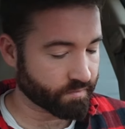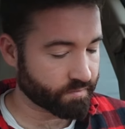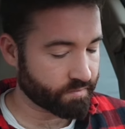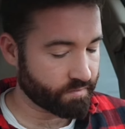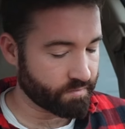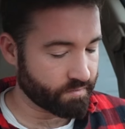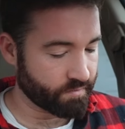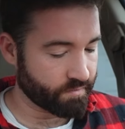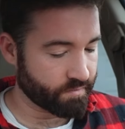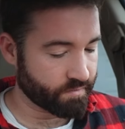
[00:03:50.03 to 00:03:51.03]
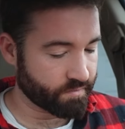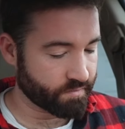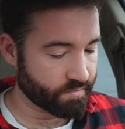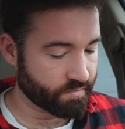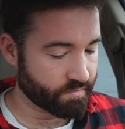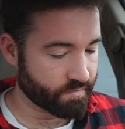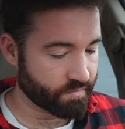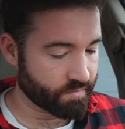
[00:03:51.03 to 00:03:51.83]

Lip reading: (silence)